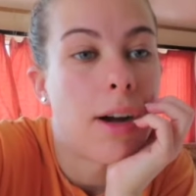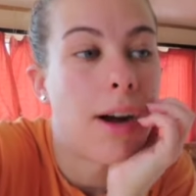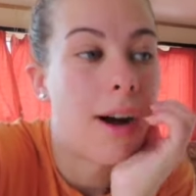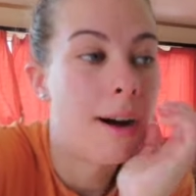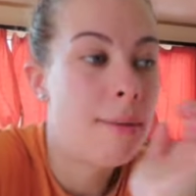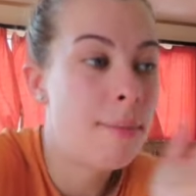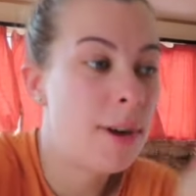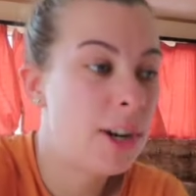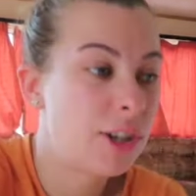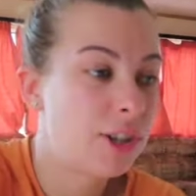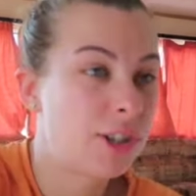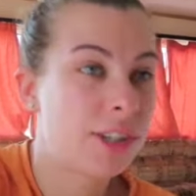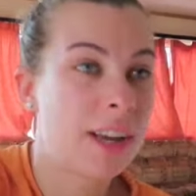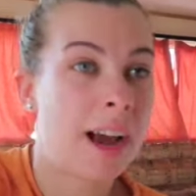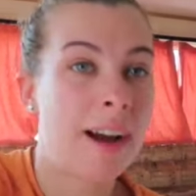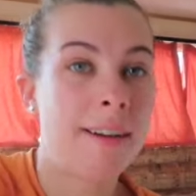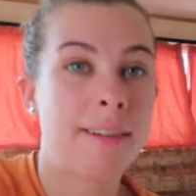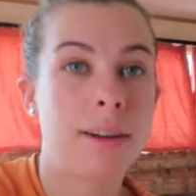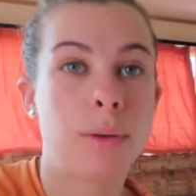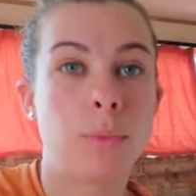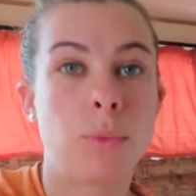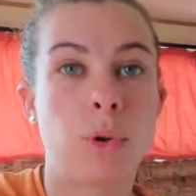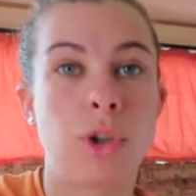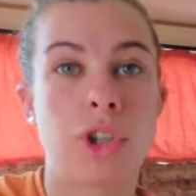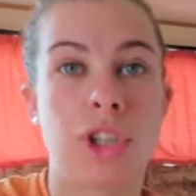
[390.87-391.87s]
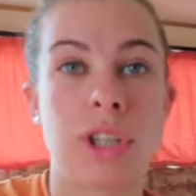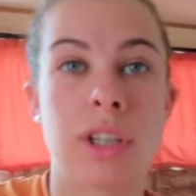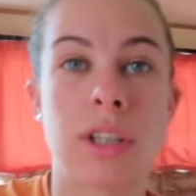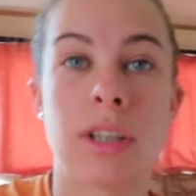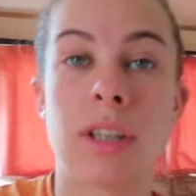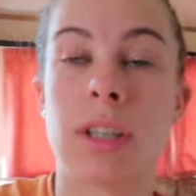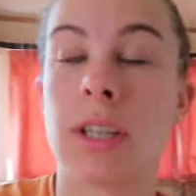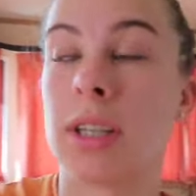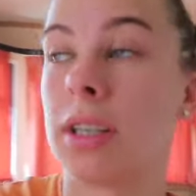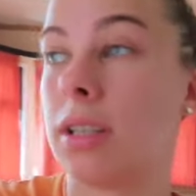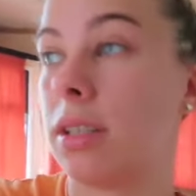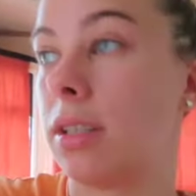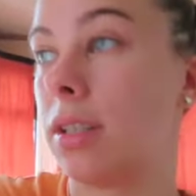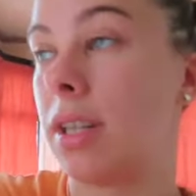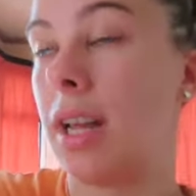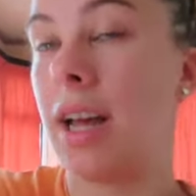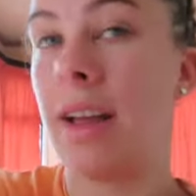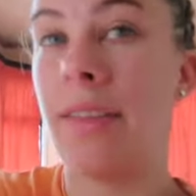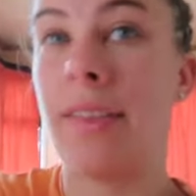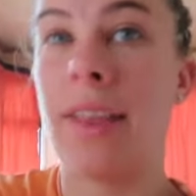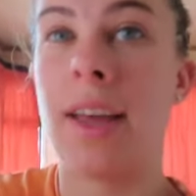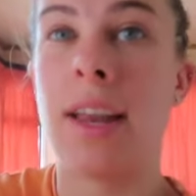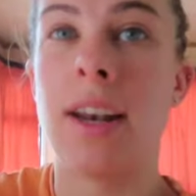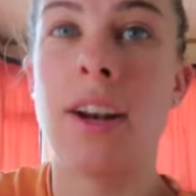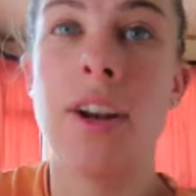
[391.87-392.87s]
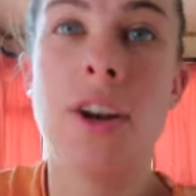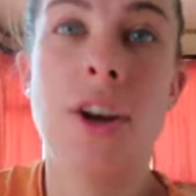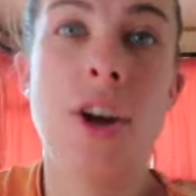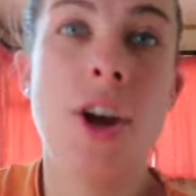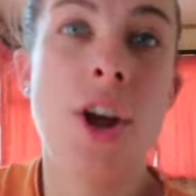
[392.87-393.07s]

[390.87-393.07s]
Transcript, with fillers: I might just carry on watching things and then